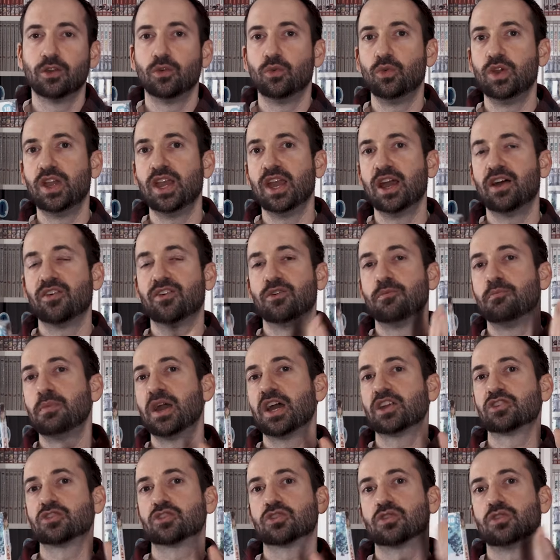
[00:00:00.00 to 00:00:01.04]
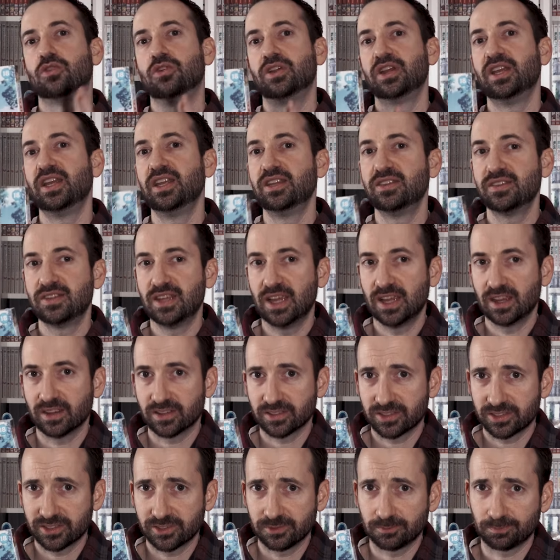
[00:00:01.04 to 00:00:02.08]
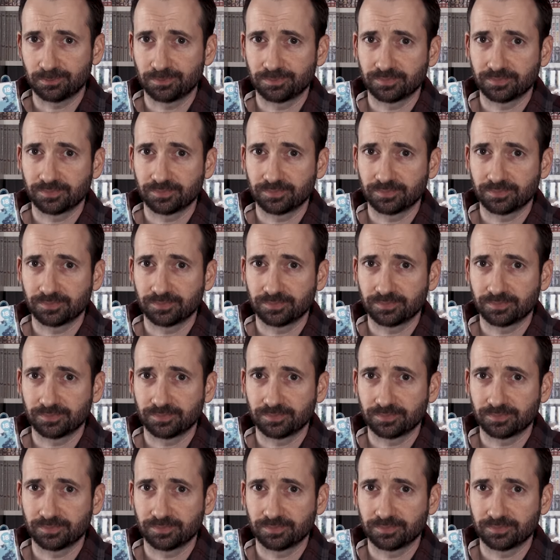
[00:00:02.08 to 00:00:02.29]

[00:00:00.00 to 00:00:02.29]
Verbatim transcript: we have a magical index,